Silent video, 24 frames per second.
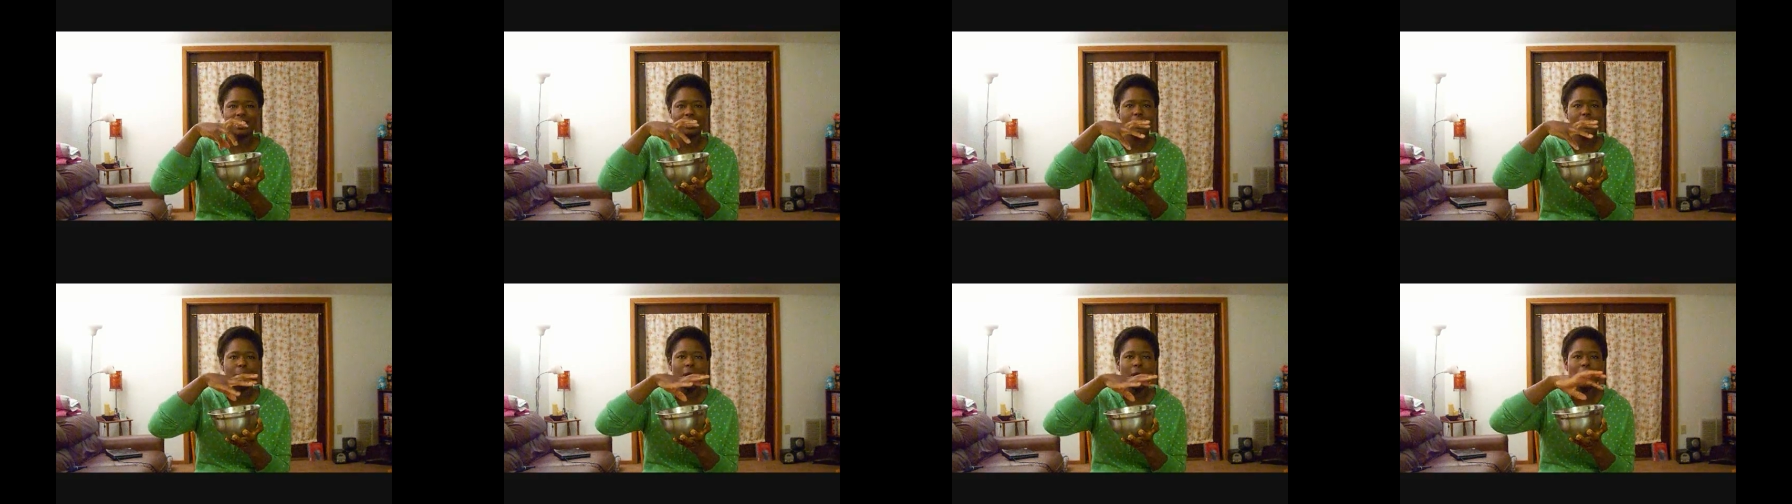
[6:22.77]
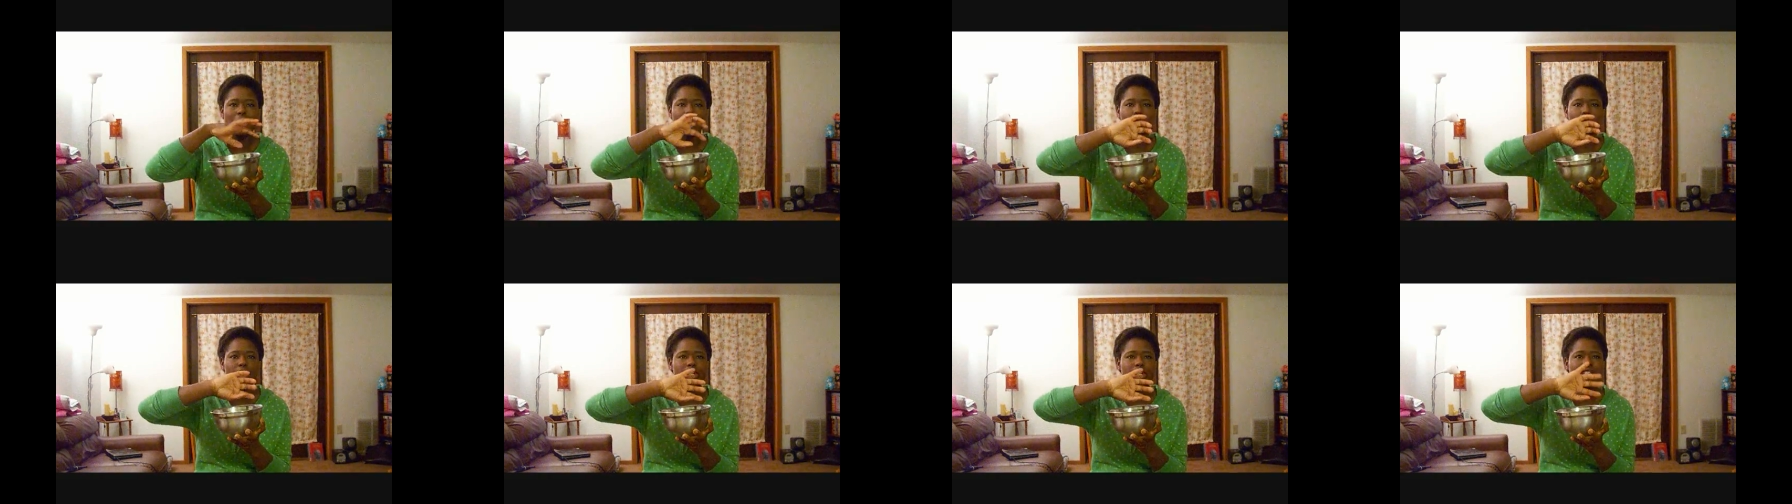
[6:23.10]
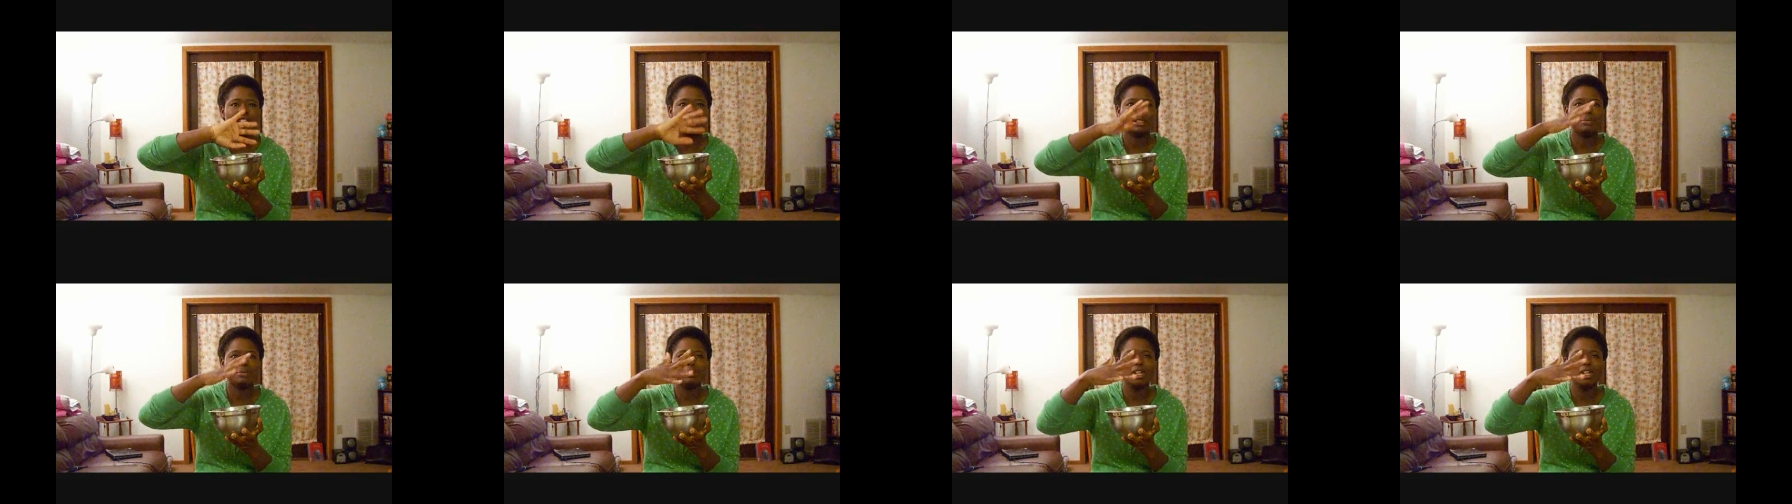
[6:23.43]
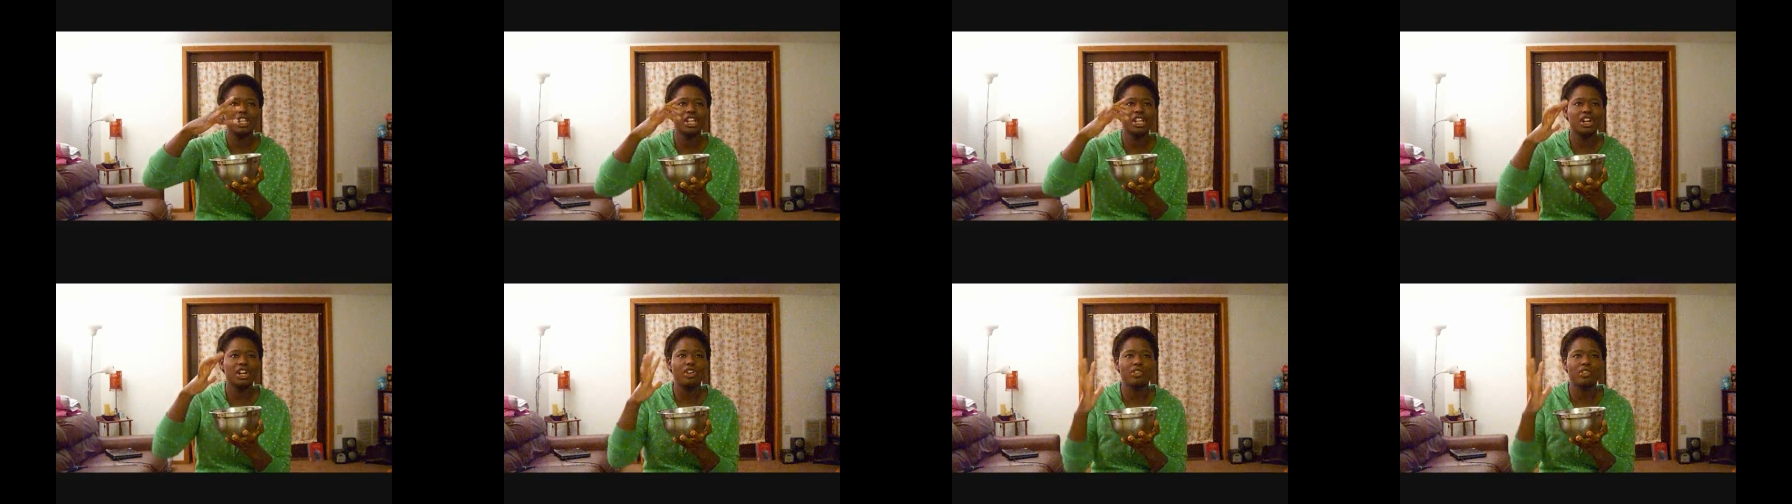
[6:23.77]
the popcorn
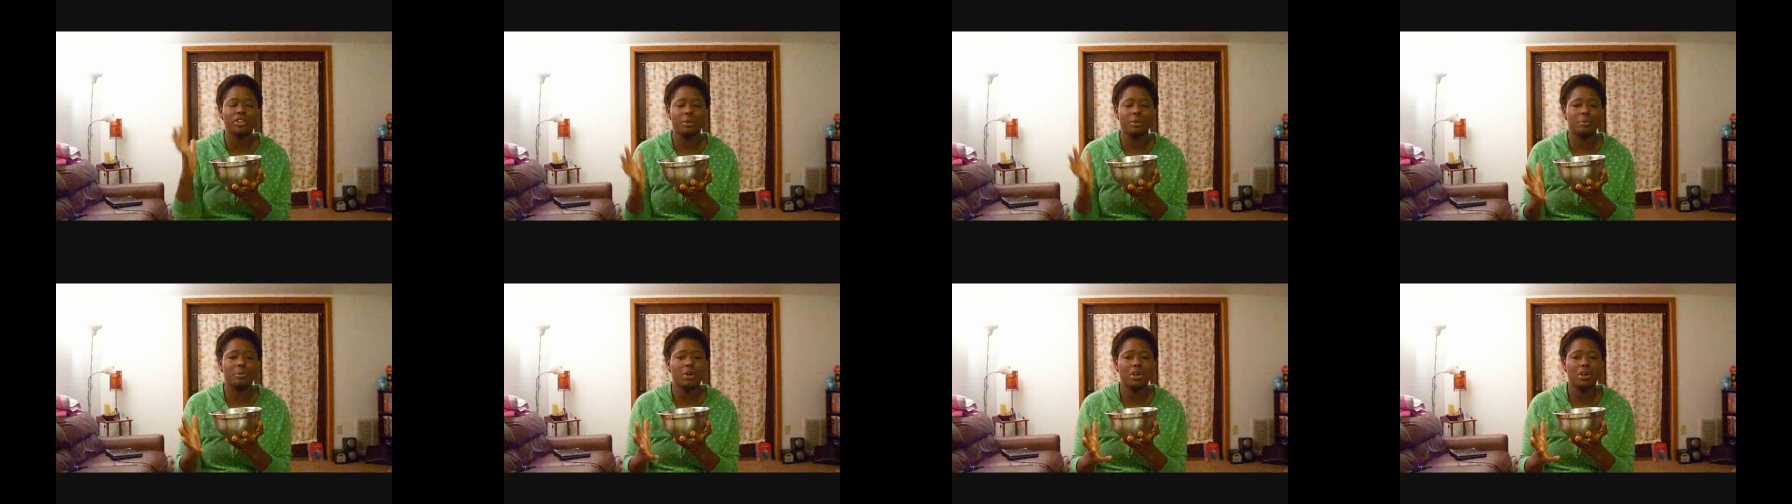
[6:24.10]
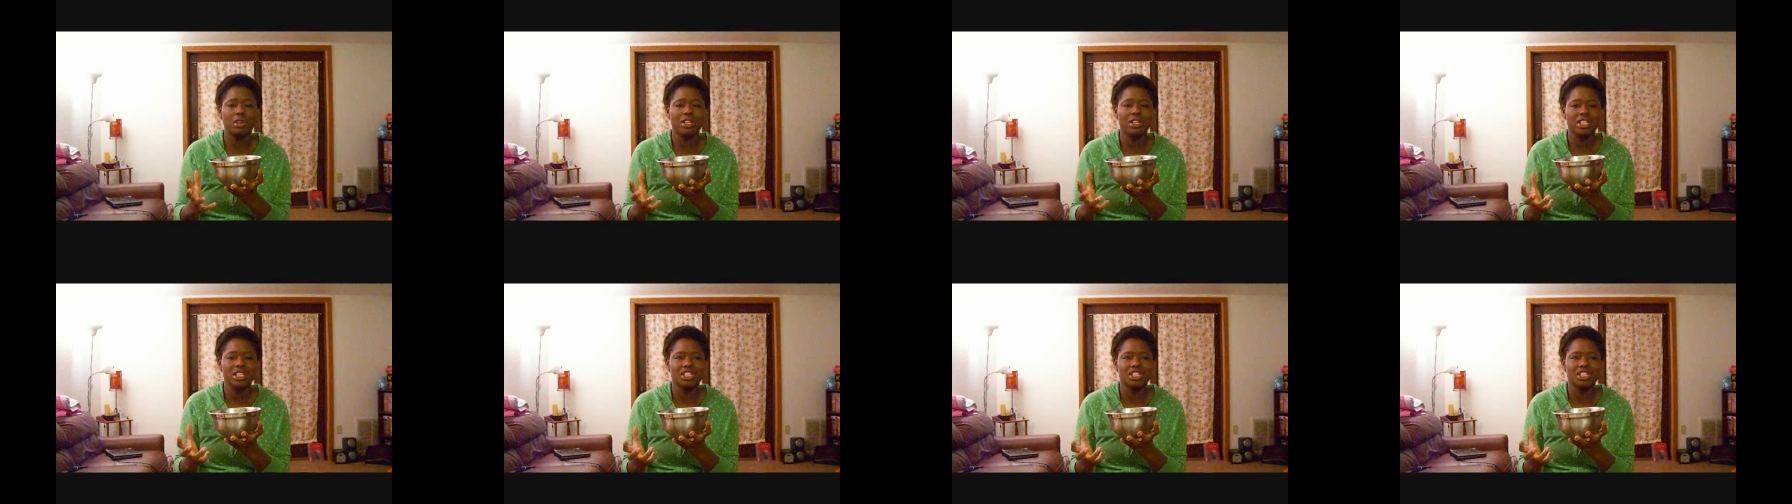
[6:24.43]
spilling over the bowl,